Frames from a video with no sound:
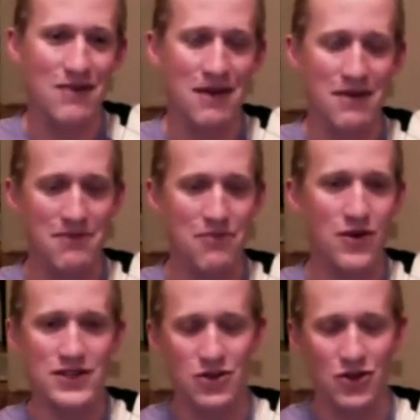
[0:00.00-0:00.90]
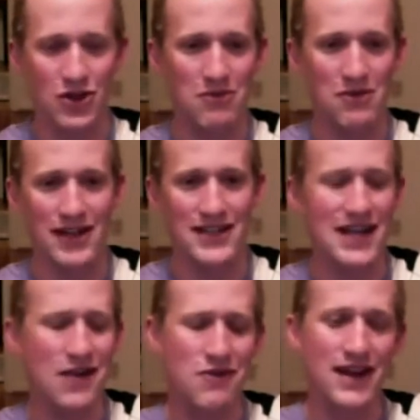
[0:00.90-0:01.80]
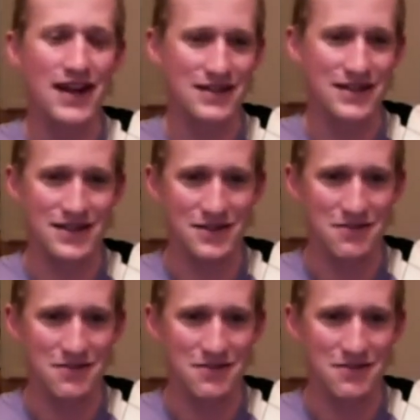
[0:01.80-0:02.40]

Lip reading: how many points do you accumulate? It's not a ranking system.